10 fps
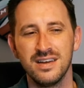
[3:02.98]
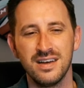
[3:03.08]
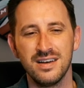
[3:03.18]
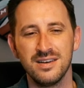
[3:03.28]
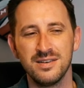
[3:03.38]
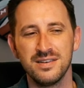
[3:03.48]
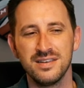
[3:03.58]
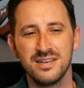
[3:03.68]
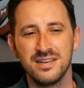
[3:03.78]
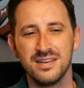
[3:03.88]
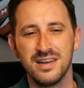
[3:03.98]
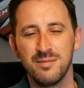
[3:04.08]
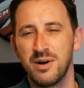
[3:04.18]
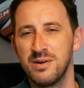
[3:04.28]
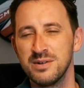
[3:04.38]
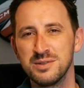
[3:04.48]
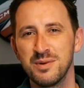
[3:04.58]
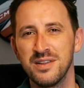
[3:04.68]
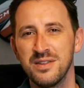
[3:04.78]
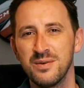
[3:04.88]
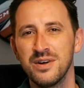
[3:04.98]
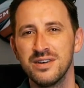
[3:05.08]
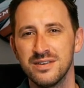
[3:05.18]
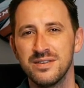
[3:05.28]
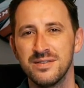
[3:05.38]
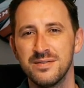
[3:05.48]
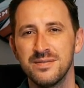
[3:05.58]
uh, I'm always spreading the word.